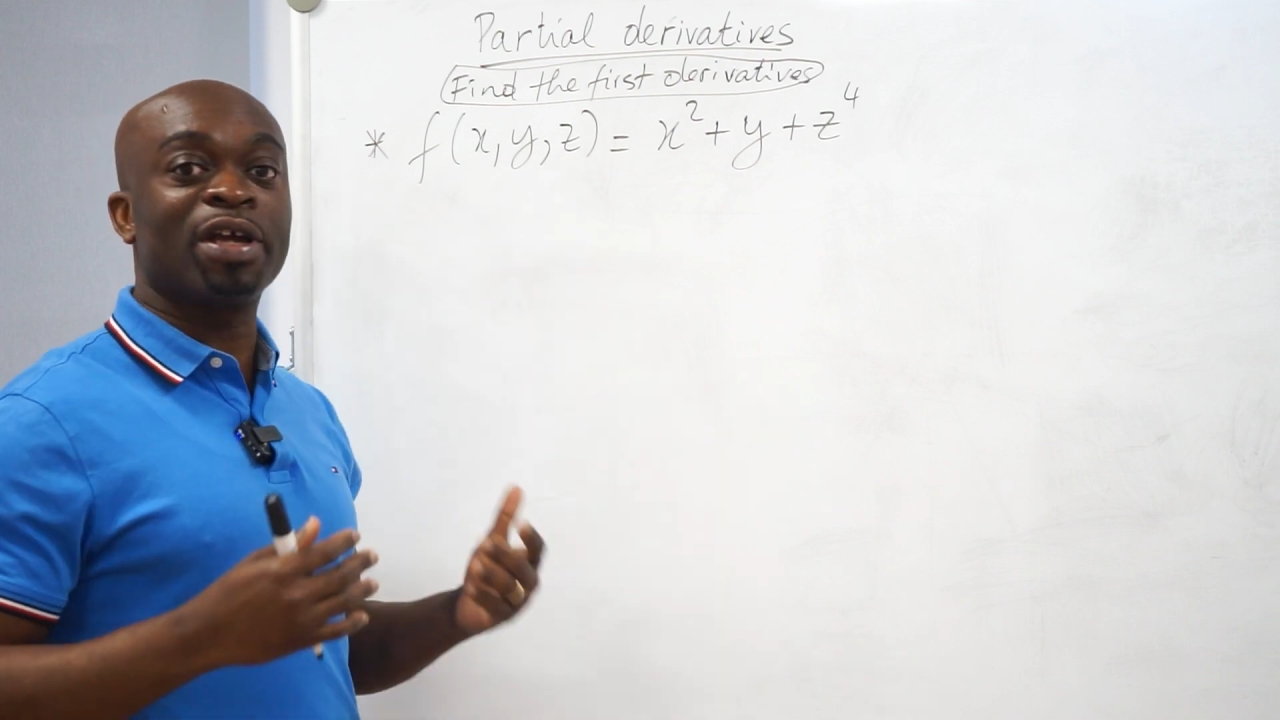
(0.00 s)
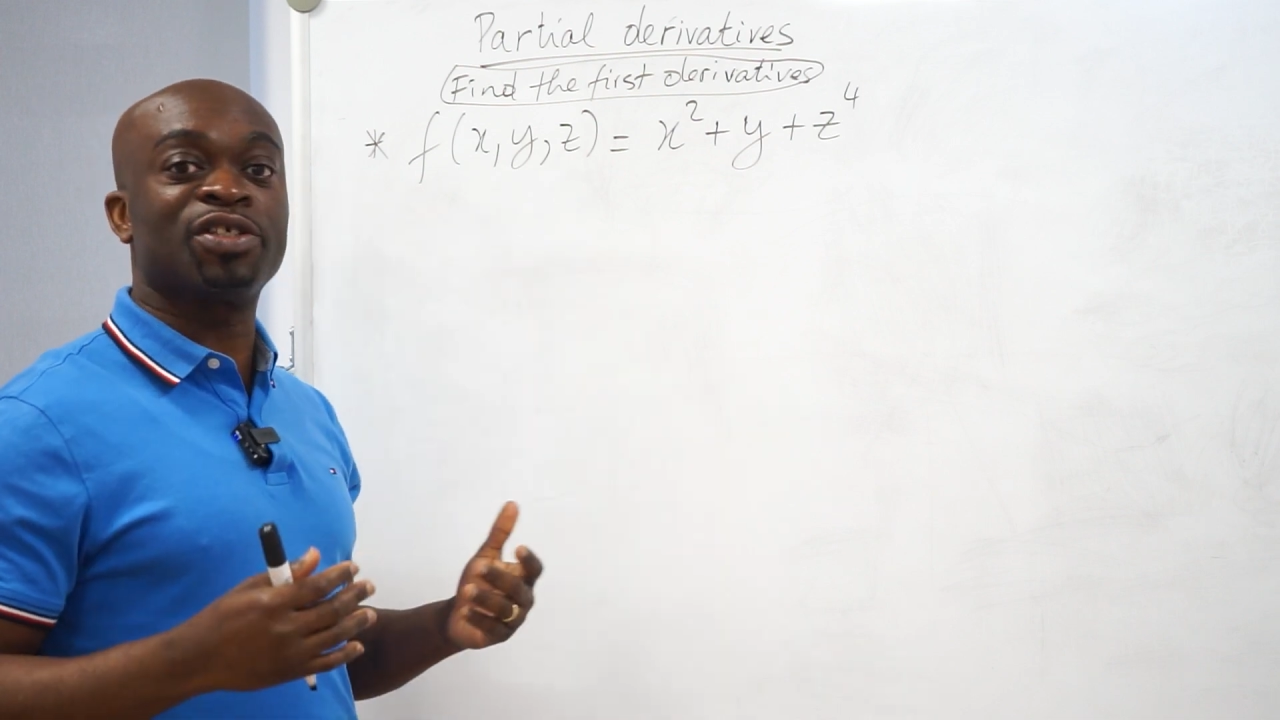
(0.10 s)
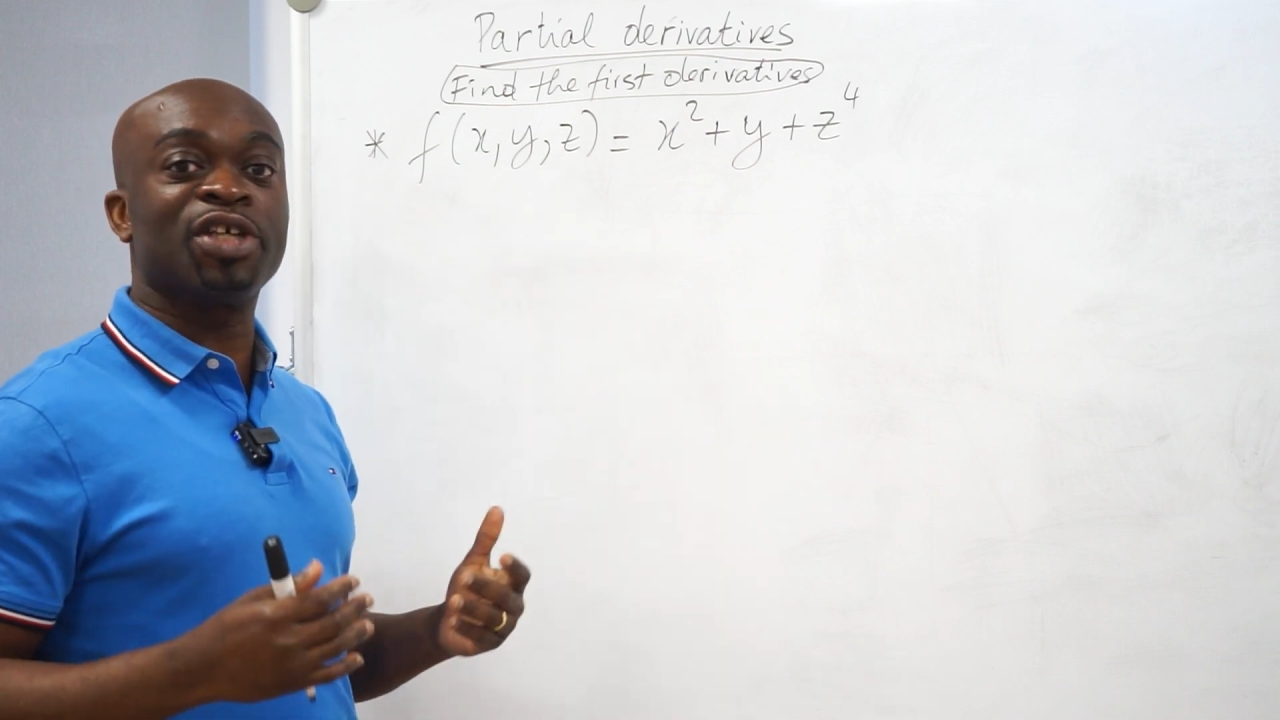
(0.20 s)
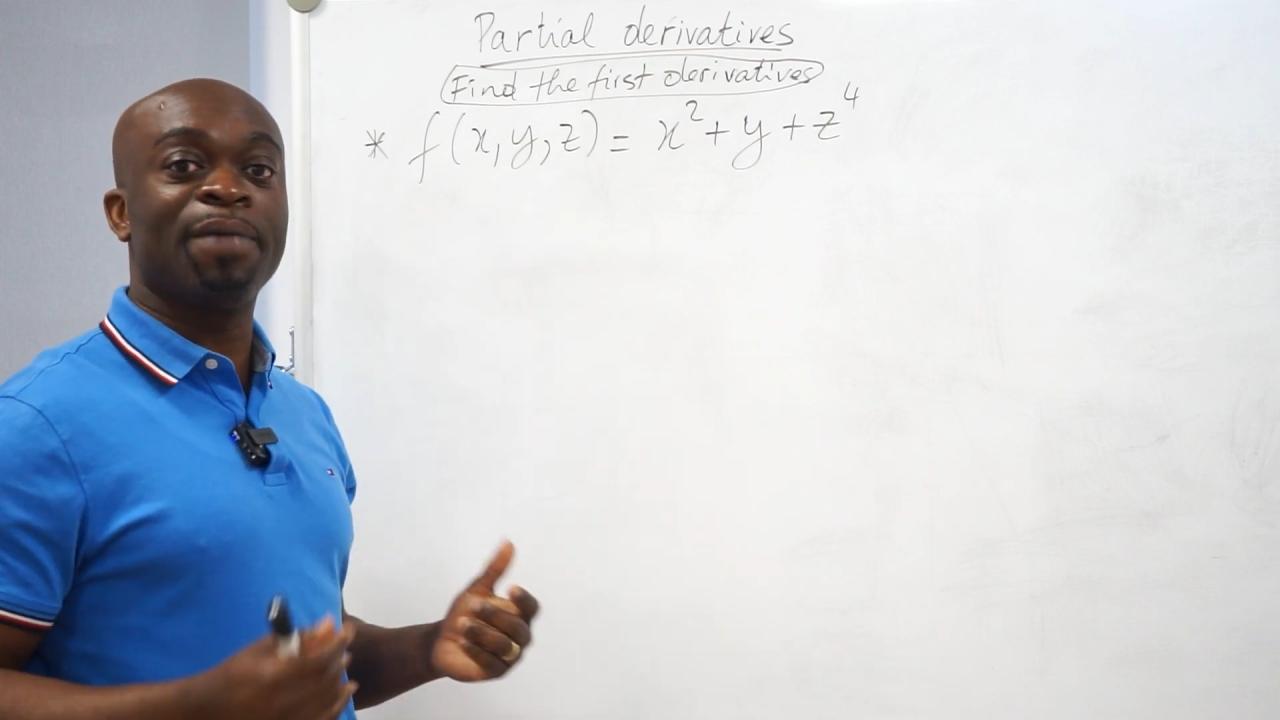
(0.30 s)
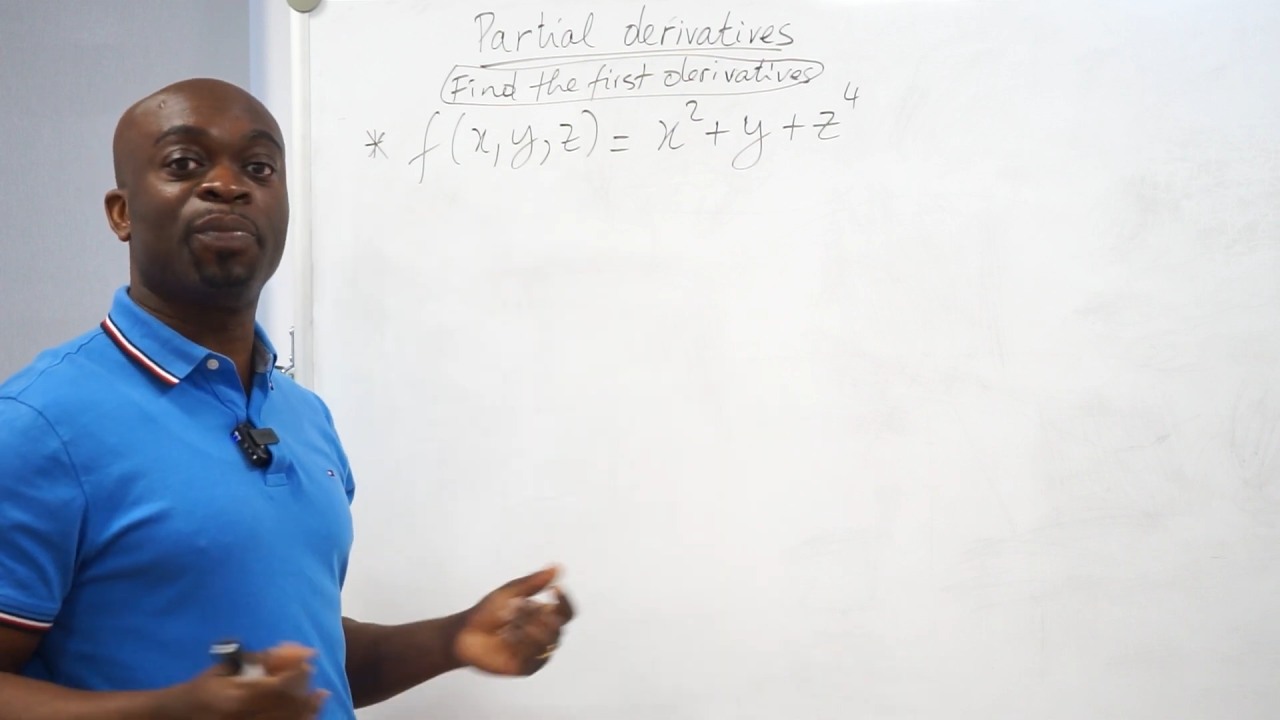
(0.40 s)

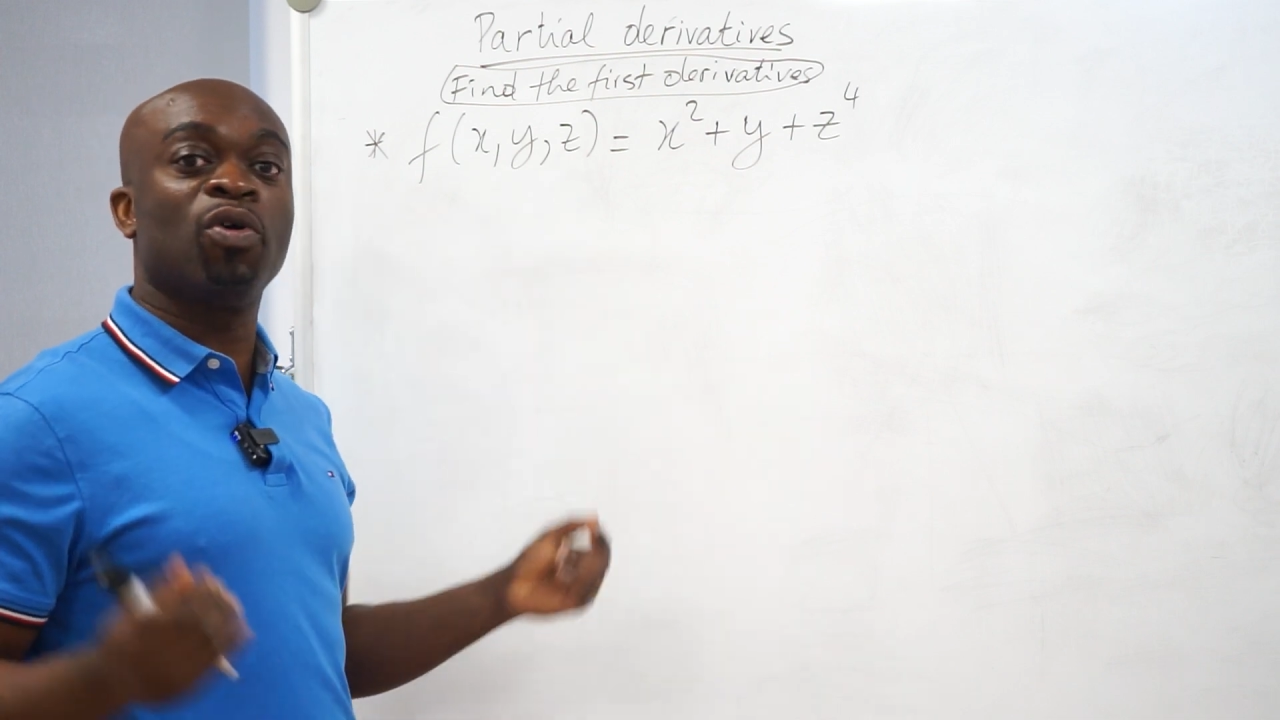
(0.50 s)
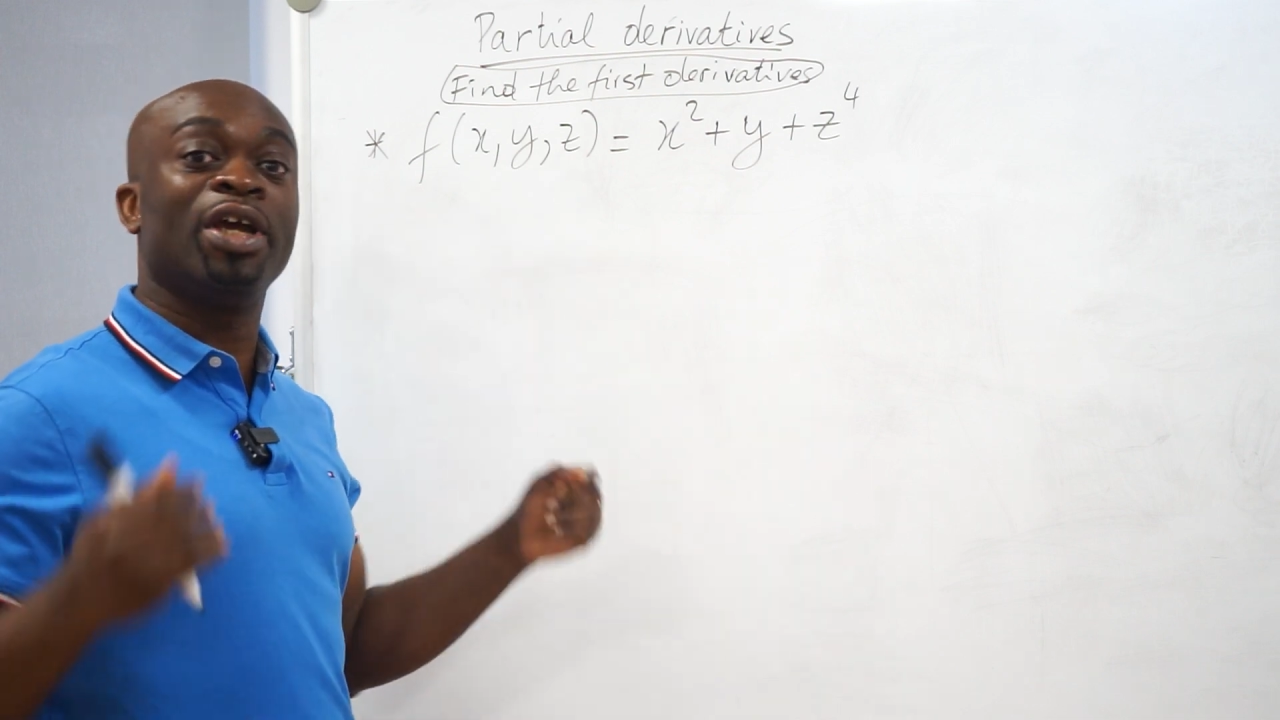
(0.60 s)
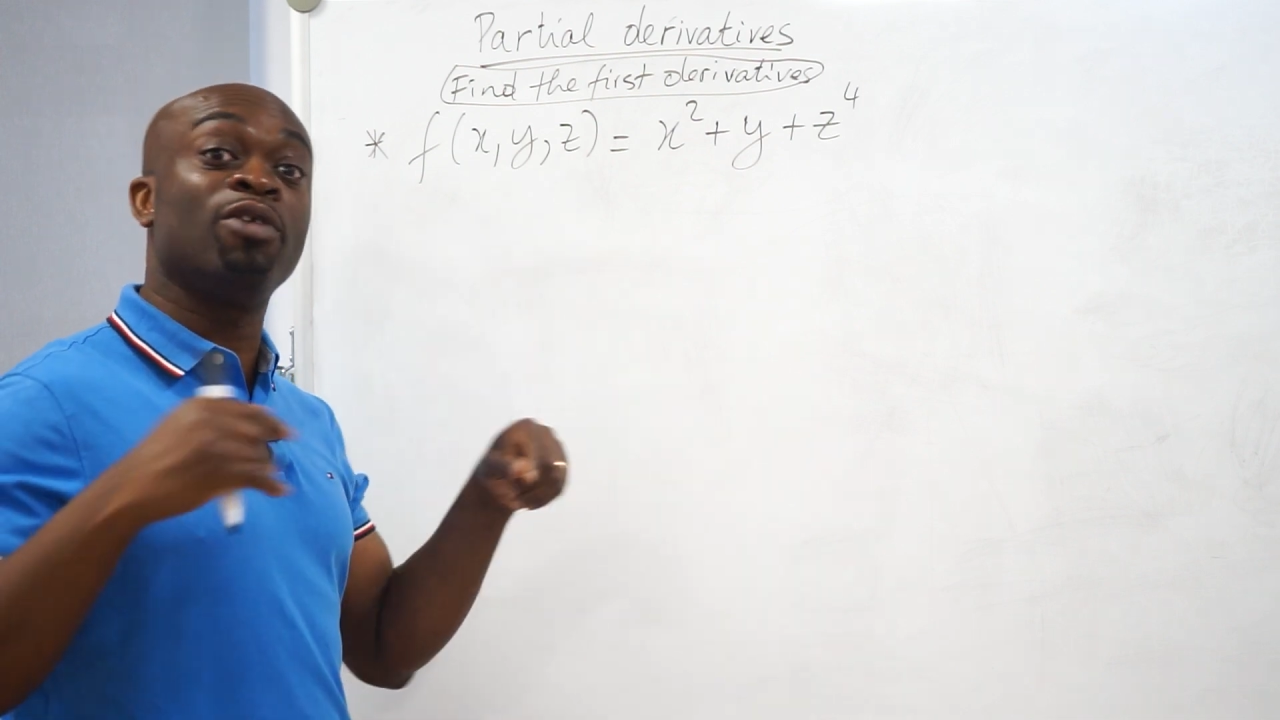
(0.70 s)
example,